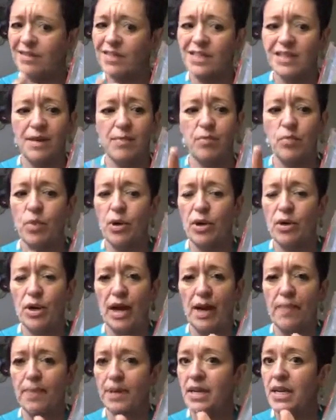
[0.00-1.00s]
something weird
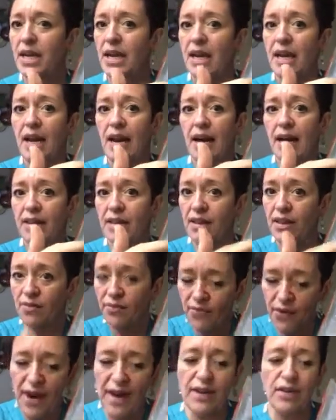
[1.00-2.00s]
happened. And then the
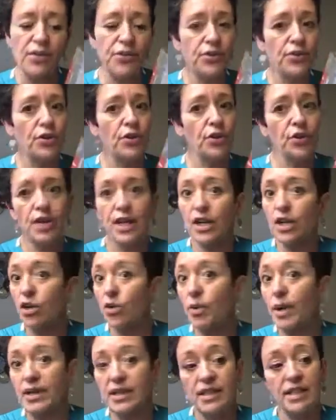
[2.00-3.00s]
final third, it
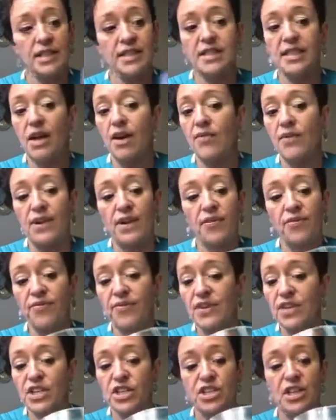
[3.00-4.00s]
corrected itself and it
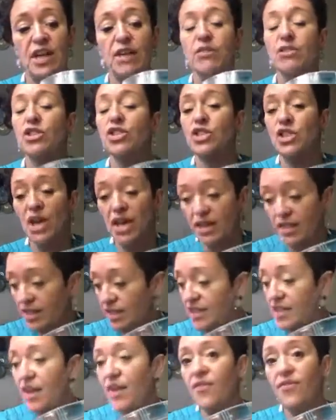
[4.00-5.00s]
finished out
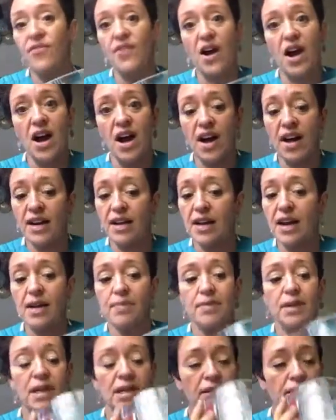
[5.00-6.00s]
just fine.
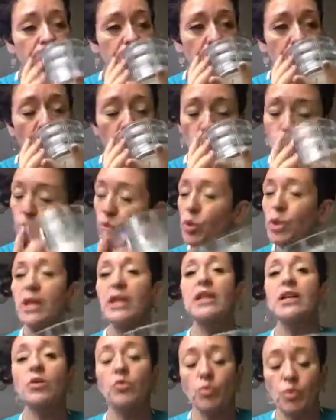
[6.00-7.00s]
I mean,
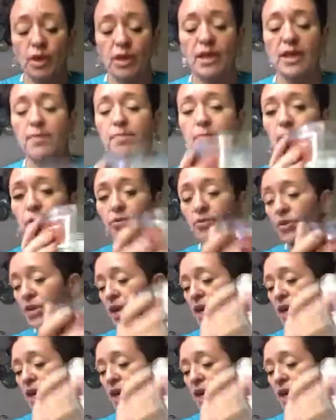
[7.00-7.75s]
really, really beautiful